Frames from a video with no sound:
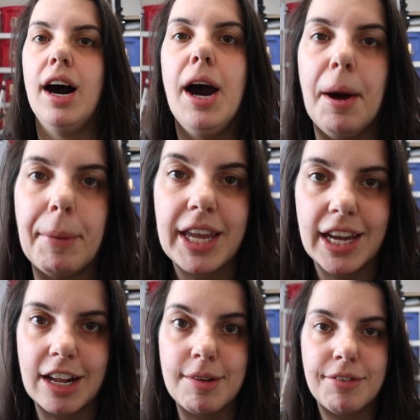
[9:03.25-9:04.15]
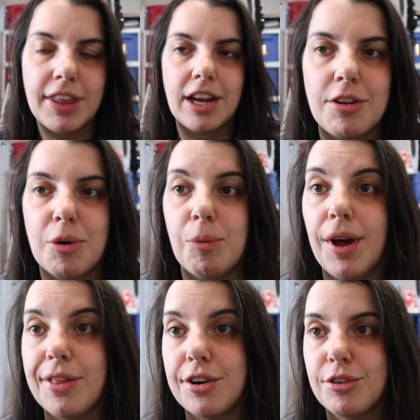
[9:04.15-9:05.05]
Again, I've been under the
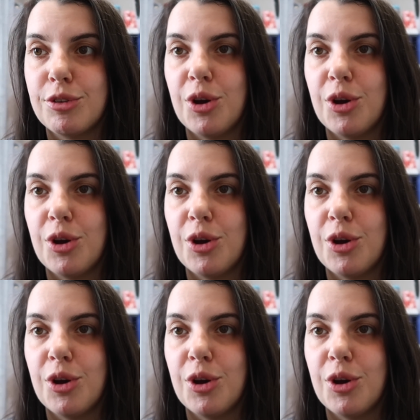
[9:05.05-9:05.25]
weather,